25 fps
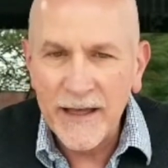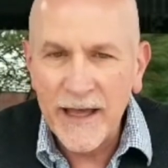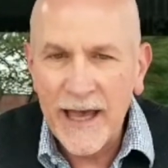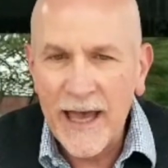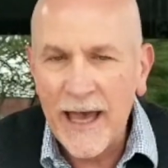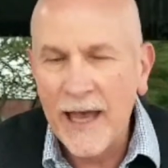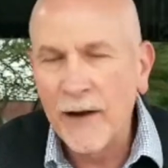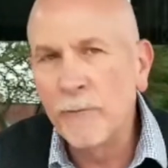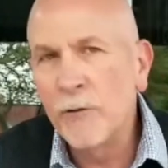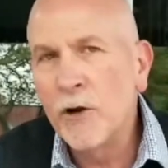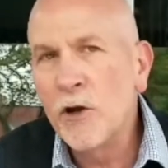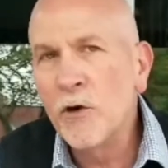
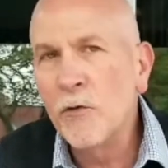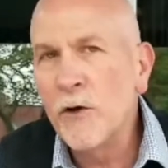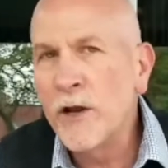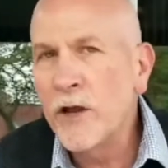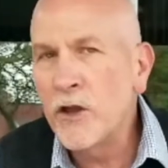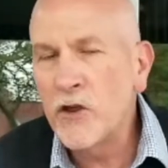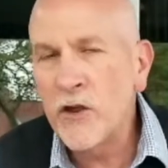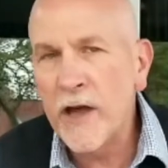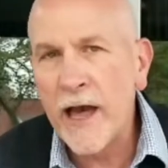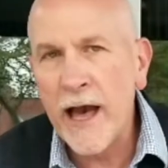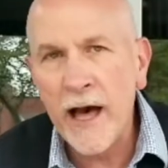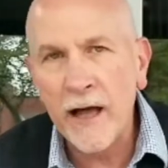and we
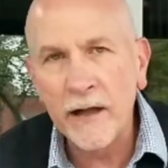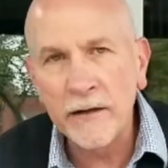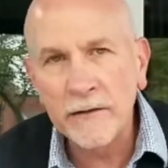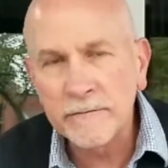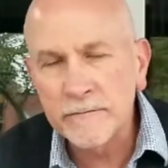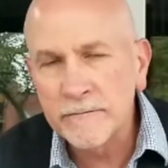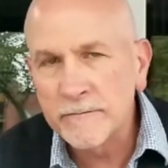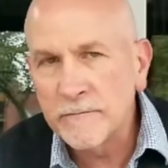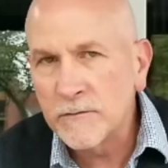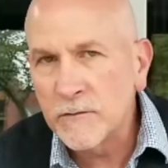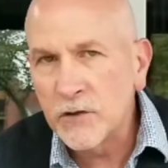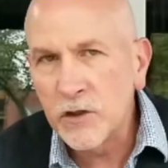reach out
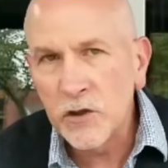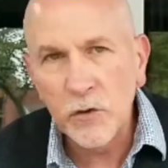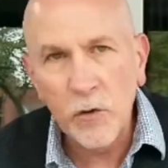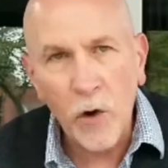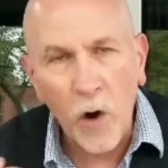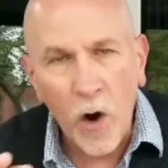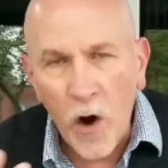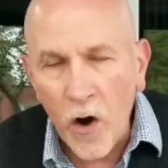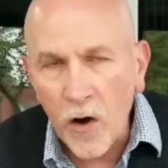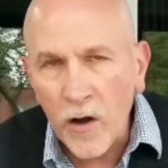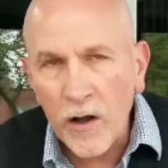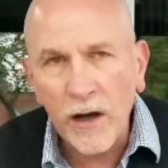to
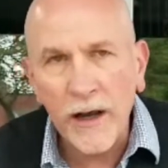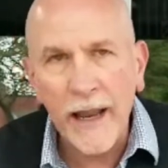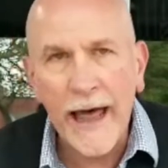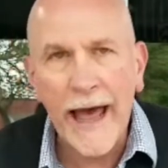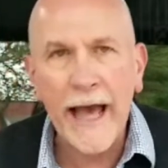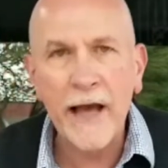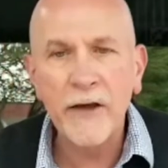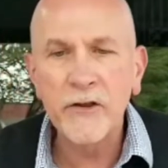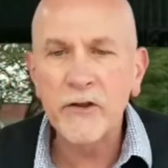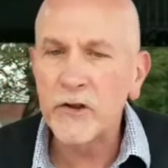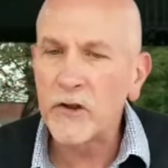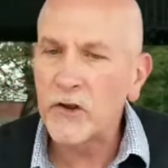all
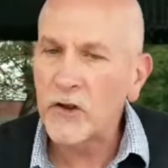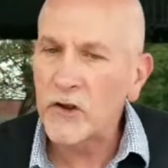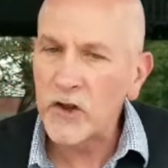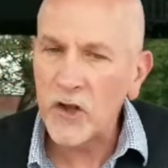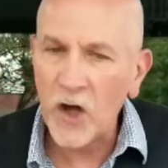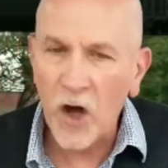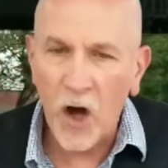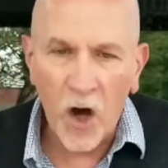classes,